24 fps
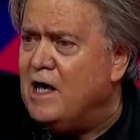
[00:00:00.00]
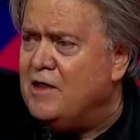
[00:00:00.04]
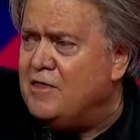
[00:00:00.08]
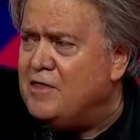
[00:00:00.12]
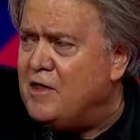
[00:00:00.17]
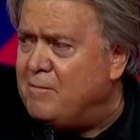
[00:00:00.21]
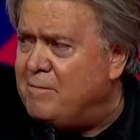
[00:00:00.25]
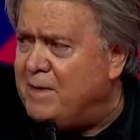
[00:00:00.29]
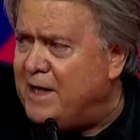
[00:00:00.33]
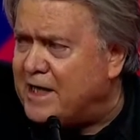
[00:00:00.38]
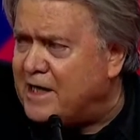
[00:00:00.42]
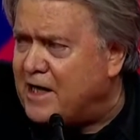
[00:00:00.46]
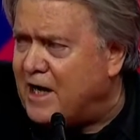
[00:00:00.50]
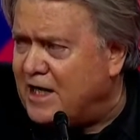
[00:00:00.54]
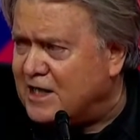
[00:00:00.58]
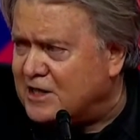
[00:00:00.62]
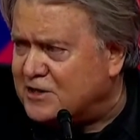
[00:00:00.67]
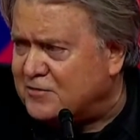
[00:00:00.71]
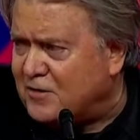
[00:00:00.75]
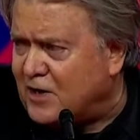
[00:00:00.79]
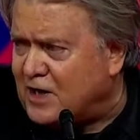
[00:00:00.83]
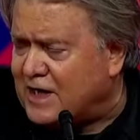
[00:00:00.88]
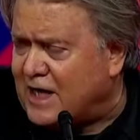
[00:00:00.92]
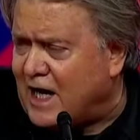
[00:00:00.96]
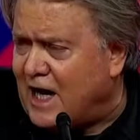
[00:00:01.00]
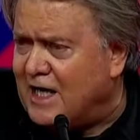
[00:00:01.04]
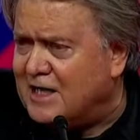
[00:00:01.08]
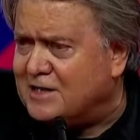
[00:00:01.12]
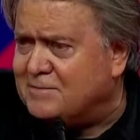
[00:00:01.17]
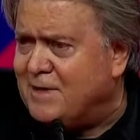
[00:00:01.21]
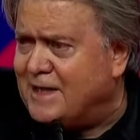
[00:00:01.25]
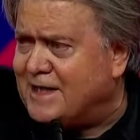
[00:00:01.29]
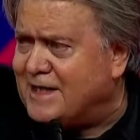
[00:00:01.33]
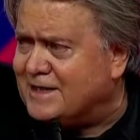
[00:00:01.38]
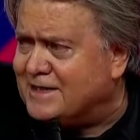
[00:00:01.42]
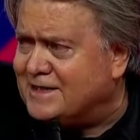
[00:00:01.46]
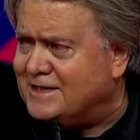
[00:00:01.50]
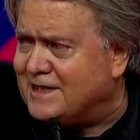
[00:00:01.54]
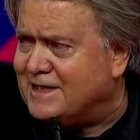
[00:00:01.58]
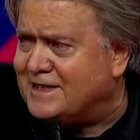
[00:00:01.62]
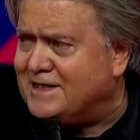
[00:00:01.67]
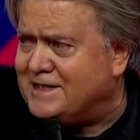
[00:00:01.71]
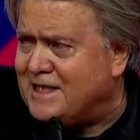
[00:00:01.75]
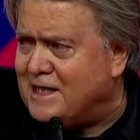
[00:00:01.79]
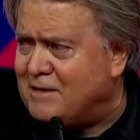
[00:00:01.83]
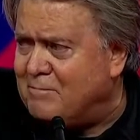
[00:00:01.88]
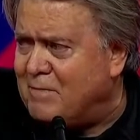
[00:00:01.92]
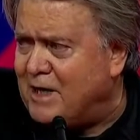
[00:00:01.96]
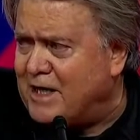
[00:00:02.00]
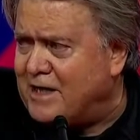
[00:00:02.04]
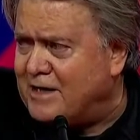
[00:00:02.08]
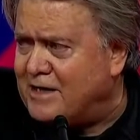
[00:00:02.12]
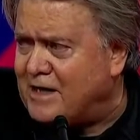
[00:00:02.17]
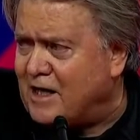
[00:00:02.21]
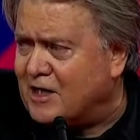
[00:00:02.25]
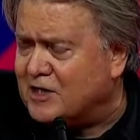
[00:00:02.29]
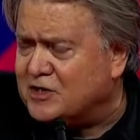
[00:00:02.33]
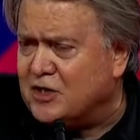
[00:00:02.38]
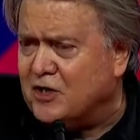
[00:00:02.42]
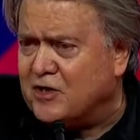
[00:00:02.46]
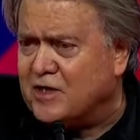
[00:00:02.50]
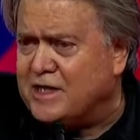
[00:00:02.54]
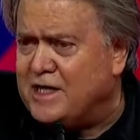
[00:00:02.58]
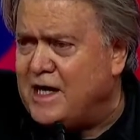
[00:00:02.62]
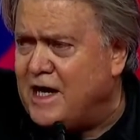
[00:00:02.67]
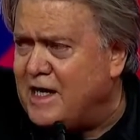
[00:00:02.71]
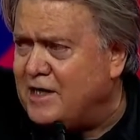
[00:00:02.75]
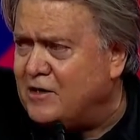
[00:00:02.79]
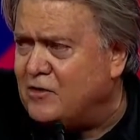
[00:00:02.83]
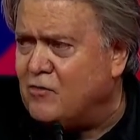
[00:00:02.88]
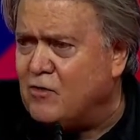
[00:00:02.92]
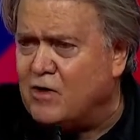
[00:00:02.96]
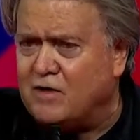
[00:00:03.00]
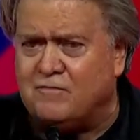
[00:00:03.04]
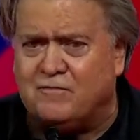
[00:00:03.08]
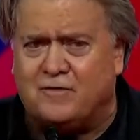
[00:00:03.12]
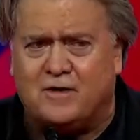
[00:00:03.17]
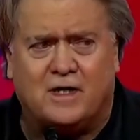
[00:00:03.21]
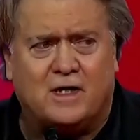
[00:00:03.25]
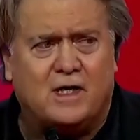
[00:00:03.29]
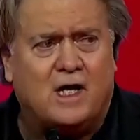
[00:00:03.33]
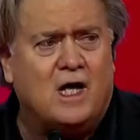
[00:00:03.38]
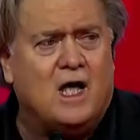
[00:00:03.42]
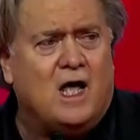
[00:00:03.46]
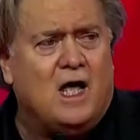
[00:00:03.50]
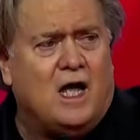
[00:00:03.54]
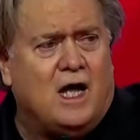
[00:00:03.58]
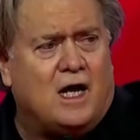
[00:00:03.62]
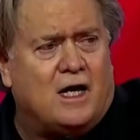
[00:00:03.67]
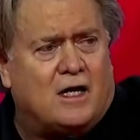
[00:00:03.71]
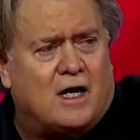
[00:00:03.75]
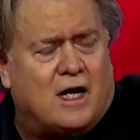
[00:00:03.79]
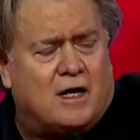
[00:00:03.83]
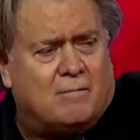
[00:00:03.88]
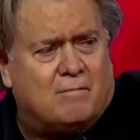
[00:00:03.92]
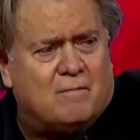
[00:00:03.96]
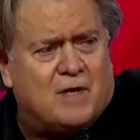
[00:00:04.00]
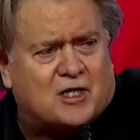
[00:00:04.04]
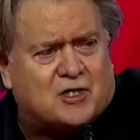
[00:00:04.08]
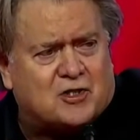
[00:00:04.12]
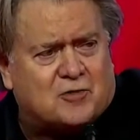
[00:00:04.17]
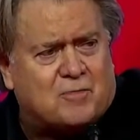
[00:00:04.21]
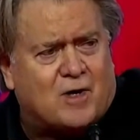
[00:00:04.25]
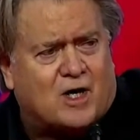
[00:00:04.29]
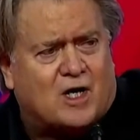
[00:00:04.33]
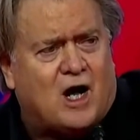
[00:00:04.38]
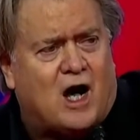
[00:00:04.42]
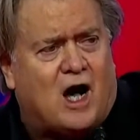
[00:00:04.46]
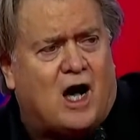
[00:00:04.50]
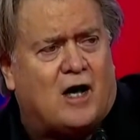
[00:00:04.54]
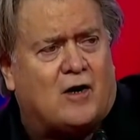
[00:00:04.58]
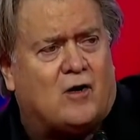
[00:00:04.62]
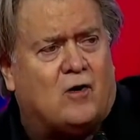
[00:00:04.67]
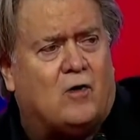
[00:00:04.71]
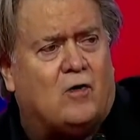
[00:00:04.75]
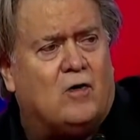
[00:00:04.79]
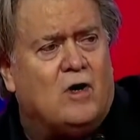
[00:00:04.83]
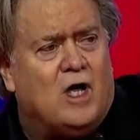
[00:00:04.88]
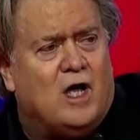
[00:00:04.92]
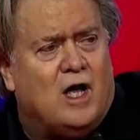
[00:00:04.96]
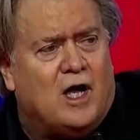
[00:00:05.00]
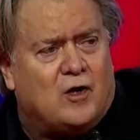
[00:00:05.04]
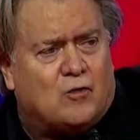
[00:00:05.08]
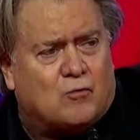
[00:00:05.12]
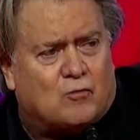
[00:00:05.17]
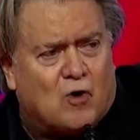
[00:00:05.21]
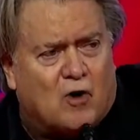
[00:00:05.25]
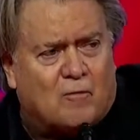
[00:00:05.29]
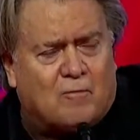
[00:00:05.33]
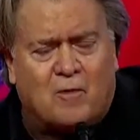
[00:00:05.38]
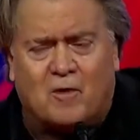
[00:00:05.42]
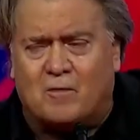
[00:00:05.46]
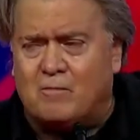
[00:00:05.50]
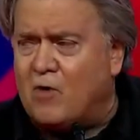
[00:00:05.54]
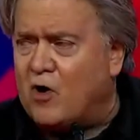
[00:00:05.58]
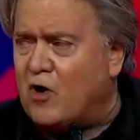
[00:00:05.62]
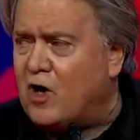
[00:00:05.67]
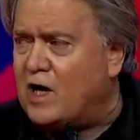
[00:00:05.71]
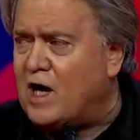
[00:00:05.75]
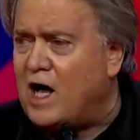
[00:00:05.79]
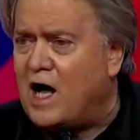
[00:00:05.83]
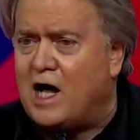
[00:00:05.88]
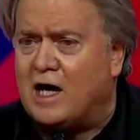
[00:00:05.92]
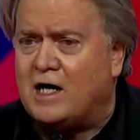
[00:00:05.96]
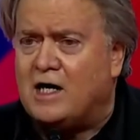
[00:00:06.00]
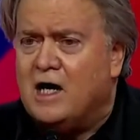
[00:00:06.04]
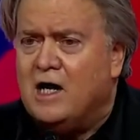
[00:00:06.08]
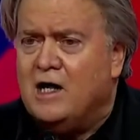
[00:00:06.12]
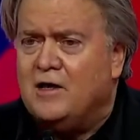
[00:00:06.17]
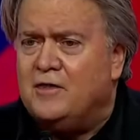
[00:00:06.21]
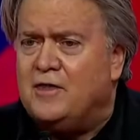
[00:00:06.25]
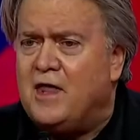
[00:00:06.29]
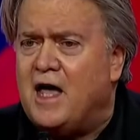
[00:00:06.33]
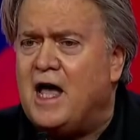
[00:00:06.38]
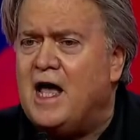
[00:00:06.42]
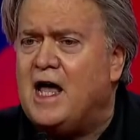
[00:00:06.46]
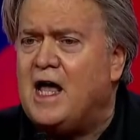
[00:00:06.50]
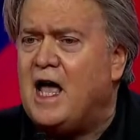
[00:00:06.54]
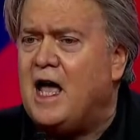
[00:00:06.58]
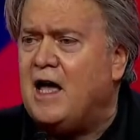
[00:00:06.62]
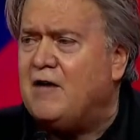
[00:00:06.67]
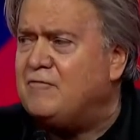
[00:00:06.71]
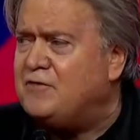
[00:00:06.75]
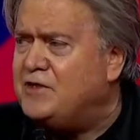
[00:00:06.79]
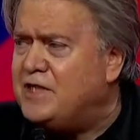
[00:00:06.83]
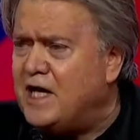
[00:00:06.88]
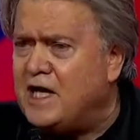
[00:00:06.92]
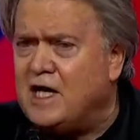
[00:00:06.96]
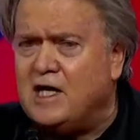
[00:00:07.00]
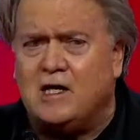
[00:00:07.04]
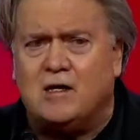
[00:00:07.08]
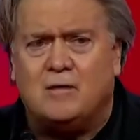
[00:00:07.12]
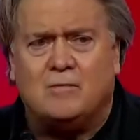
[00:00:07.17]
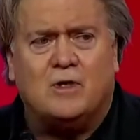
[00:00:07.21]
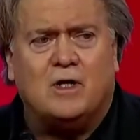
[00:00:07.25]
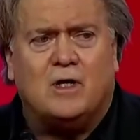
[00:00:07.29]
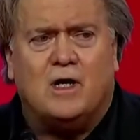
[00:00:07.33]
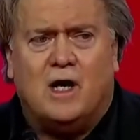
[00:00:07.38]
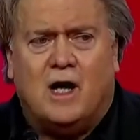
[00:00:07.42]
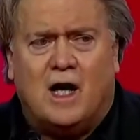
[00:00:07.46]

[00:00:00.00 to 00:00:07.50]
the big hedge fund guys making $16 billion a year, Ken Griffin and Mitch McConnell and Rupert Murdoch. They have deemed,